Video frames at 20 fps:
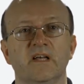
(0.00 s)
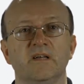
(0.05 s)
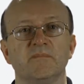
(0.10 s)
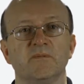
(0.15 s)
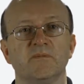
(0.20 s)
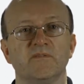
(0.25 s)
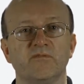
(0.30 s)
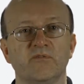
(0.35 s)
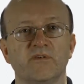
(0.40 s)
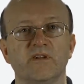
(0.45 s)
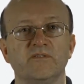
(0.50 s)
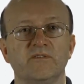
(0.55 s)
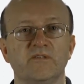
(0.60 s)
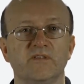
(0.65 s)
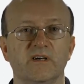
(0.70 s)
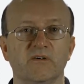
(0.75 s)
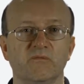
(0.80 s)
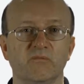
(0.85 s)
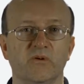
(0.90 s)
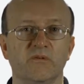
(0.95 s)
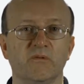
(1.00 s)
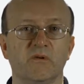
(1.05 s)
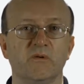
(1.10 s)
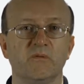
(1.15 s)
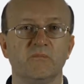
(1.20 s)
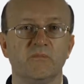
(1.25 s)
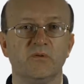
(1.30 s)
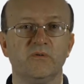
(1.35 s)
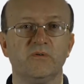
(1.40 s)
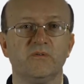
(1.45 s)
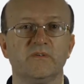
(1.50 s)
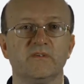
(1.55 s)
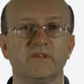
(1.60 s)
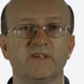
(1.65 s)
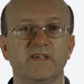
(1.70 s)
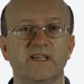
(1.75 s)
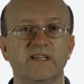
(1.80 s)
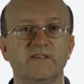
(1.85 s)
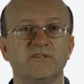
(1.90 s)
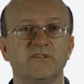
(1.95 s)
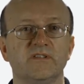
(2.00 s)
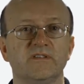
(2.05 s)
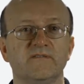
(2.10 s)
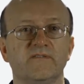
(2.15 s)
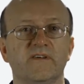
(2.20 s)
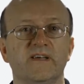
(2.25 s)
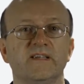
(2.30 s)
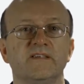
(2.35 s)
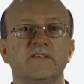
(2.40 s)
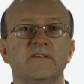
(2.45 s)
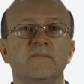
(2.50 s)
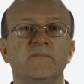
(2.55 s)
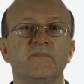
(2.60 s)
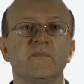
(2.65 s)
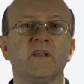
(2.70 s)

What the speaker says: But before I do that, one more interesting fact.